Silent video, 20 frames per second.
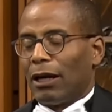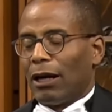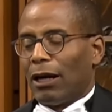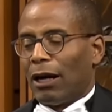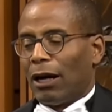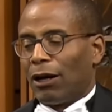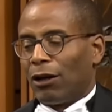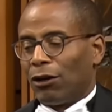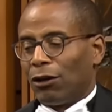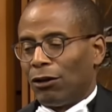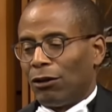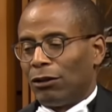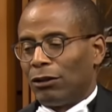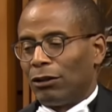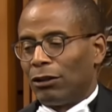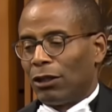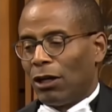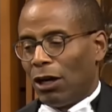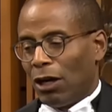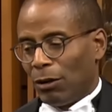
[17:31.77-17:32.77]
I
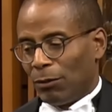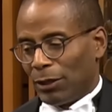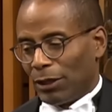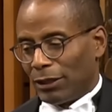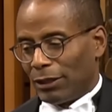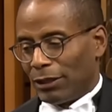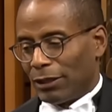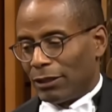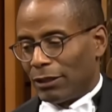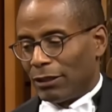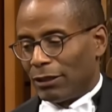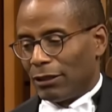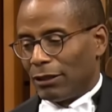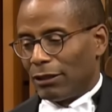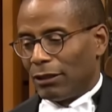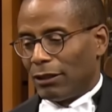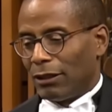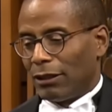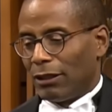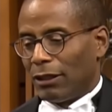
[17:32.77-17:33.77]
heard comments
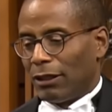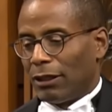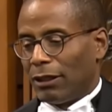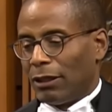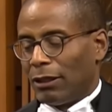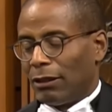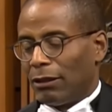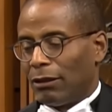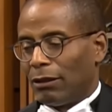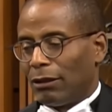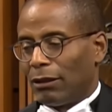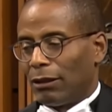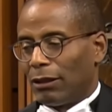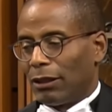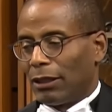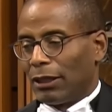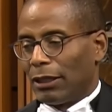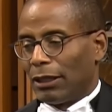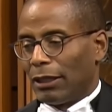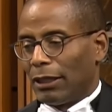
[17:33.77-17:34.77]

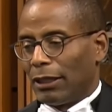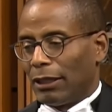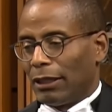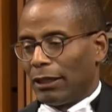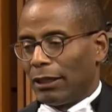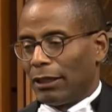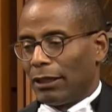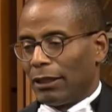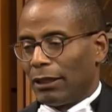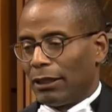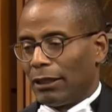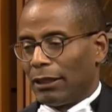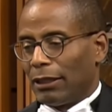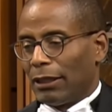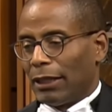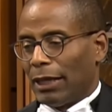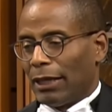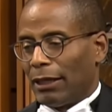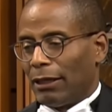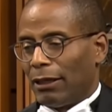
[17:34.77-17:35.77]

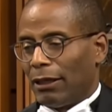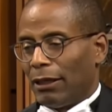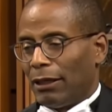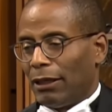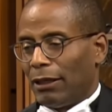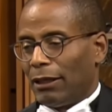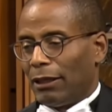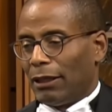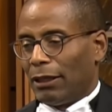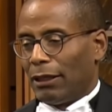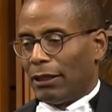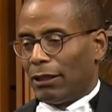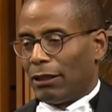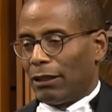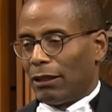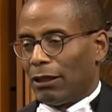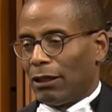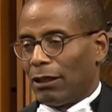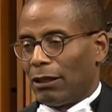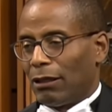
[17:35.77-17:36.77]
that
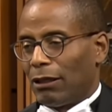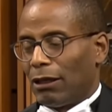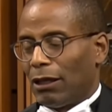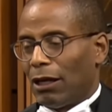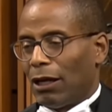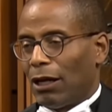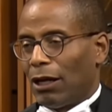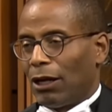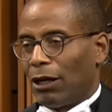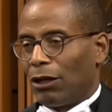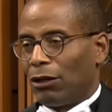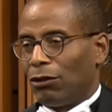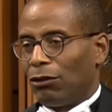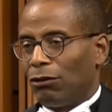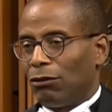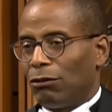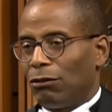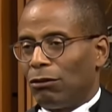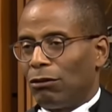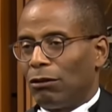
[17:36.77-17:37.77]
I...
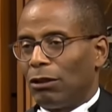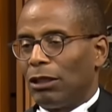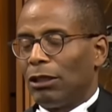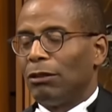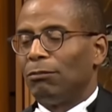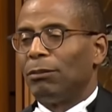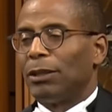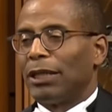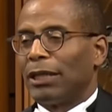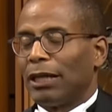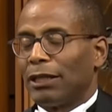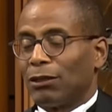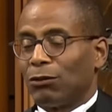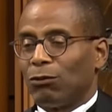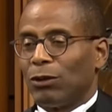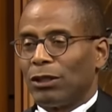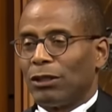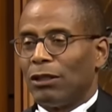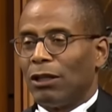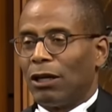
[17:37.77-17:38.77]
Because it
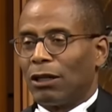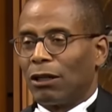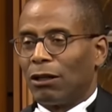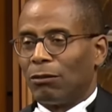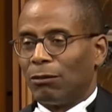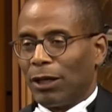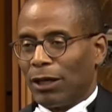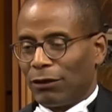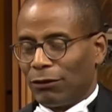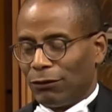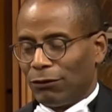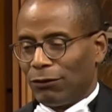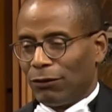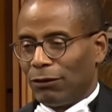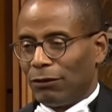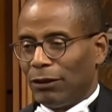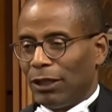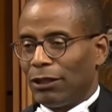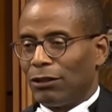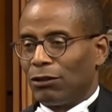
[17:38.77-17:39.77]
was not on
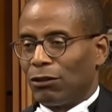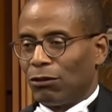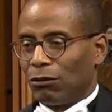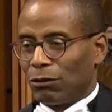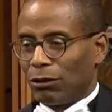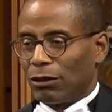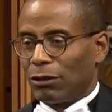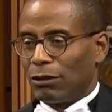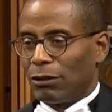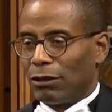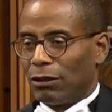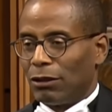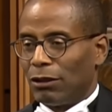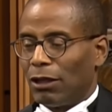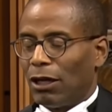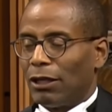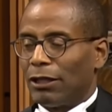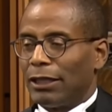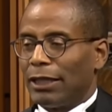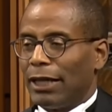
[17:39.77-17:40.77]
microphone, I chose
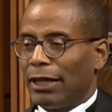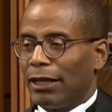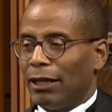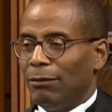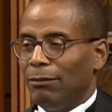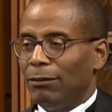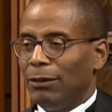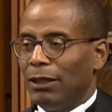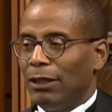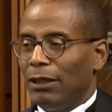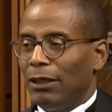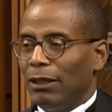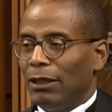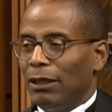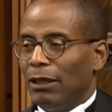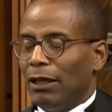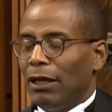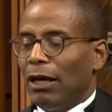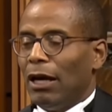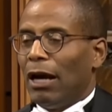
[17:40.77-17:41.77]
not to get up.
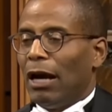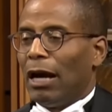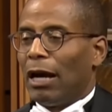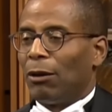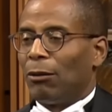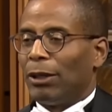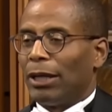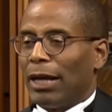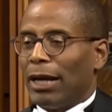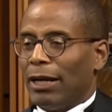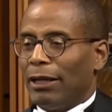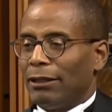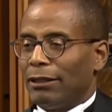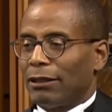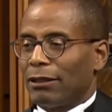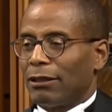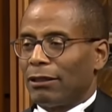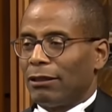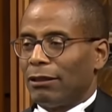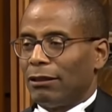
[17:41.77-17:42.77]
I would
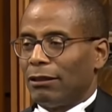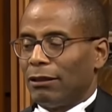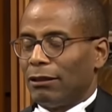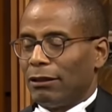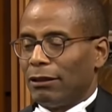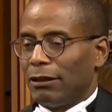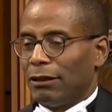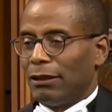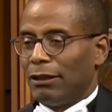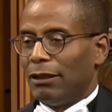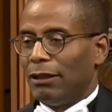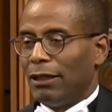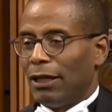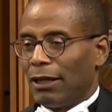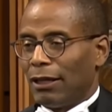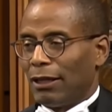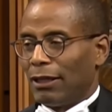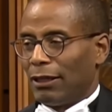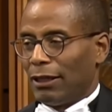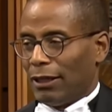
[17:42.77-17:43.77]
ask,
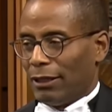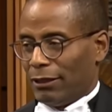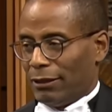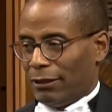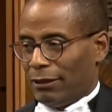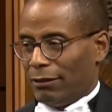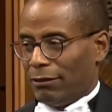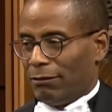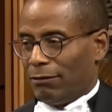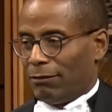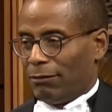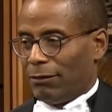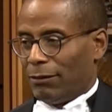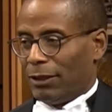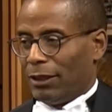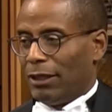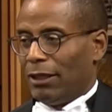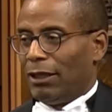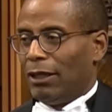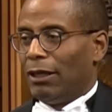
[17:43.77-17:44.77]
nonetheless,
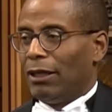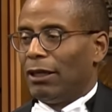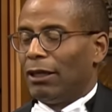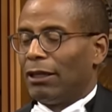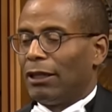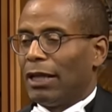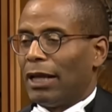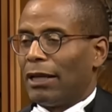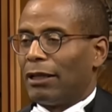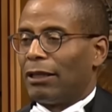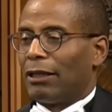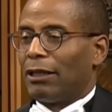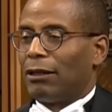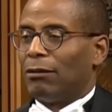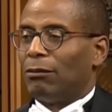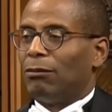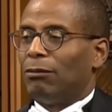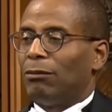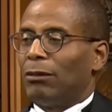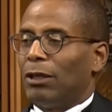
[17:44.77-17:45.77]
that we